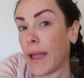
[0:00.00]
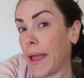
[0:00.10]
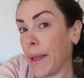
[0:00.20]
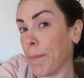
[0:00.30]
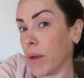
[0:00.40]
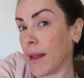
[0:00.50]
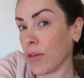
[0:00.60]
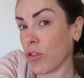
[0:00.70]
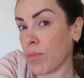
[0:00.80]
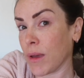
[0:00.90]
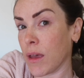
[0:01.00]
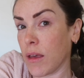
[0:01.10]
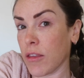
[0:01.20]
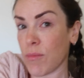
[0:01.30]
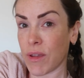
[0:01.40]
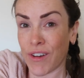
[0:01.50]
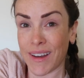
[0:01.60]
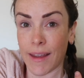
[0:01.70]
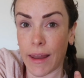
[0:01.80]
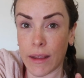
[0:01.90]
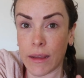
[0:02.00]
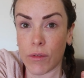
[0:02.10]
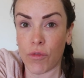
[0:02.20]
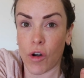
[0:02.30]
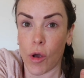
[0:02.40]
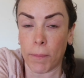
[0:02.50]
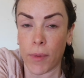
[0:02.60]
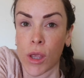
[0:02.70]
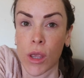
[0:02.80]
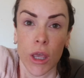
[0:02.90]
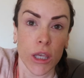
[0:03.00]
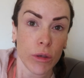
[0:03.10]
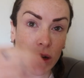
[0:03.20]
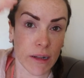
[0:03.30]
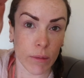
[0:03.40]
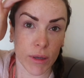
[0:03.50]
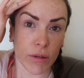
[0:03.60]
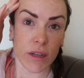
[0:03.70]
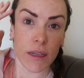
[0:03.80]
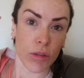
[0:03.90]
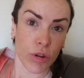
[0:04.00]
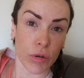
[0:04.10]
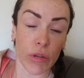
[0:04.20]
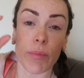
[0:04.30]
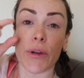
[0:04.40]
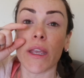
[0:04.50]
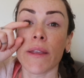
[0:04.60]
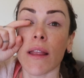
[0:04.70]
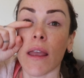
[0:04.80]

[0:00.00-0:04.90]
my lashes, because my friend Danny from You Little Beauty in Shrewsbury,